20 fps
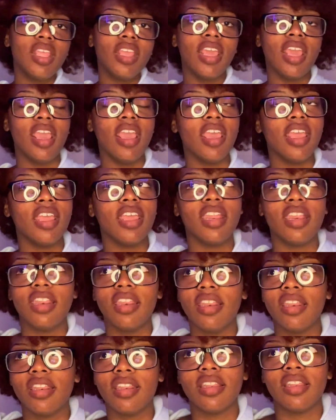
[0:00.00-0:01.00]

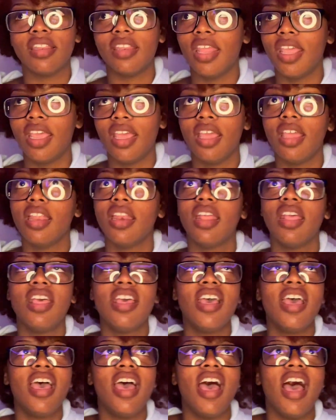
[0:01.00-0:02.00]
And then
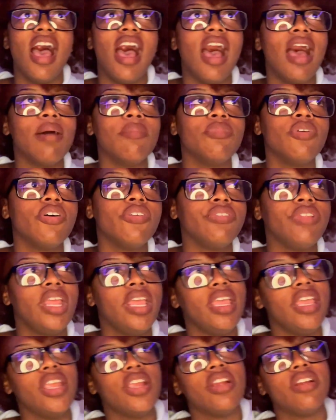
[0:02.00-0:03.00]
I moved
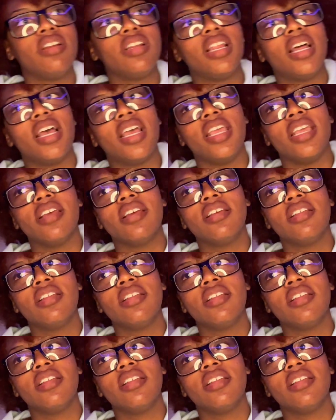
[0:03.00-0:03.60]
here like